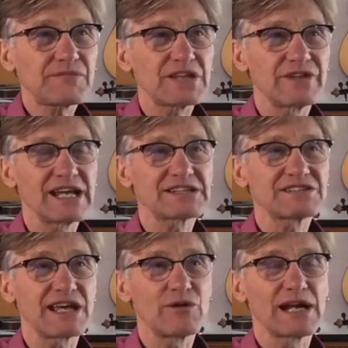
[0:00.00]
the next
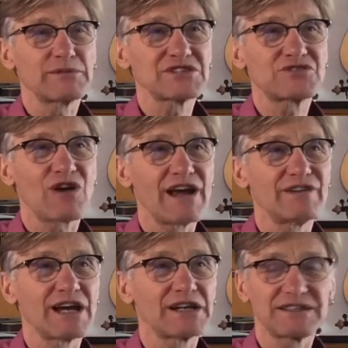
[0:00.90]
day when I was
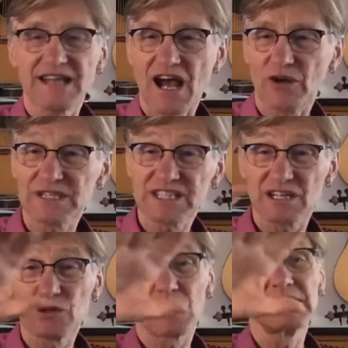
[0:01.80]
driving out of town, it
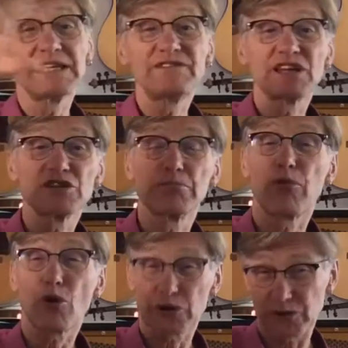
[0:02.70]
said, "You are leaving the
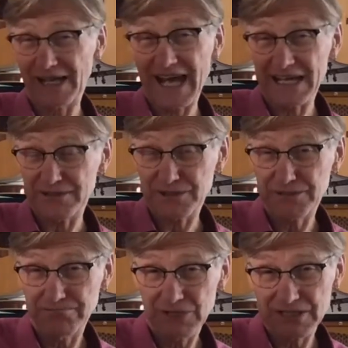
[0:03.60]

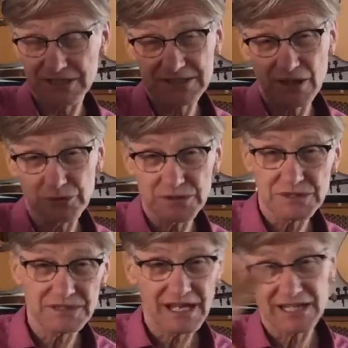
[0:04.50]
borderlands," because it's southern
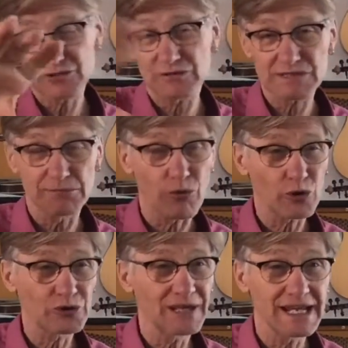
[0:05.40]
Saskatchewan, it's the
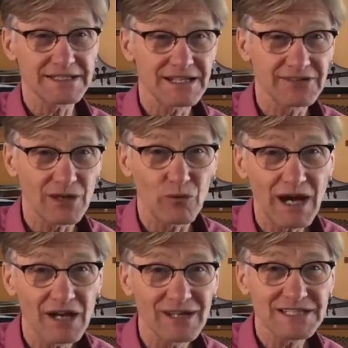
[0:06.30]
borderlands. And I thought,
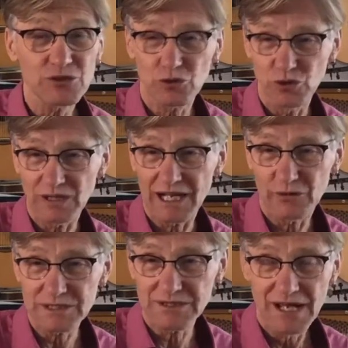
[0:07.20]
wow, that's so cool. I
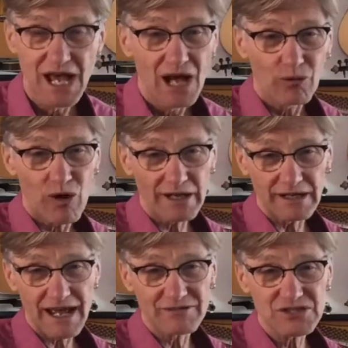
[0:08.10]
always
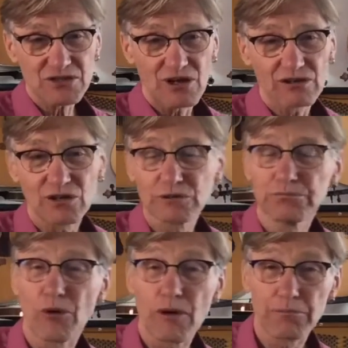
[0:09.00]
wanted to have a song
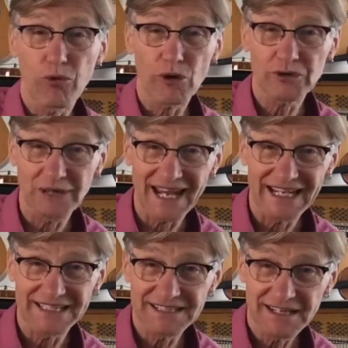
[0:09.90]
called
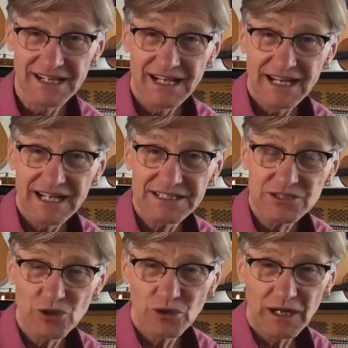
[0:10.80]
Borderland. And
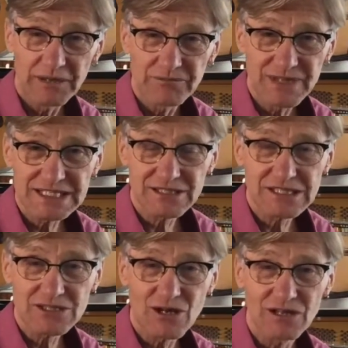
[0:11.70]
so this is
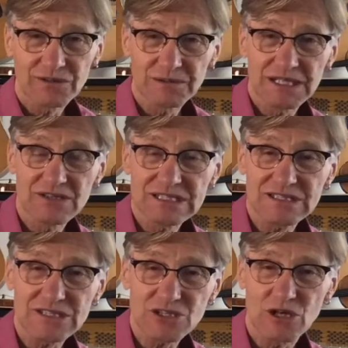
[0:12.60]
the song
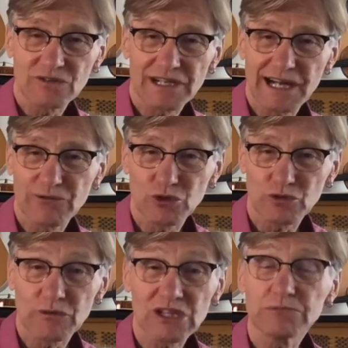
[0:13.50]
that I
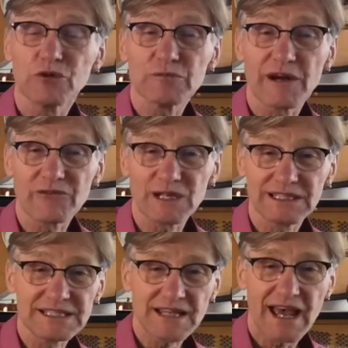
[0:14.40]
wrote with my
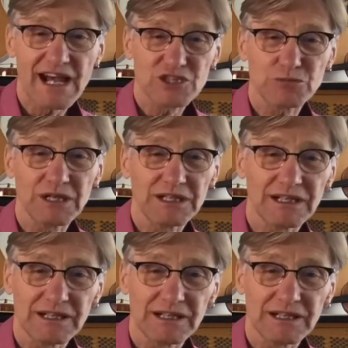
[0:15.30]
friend Lisa Ashman.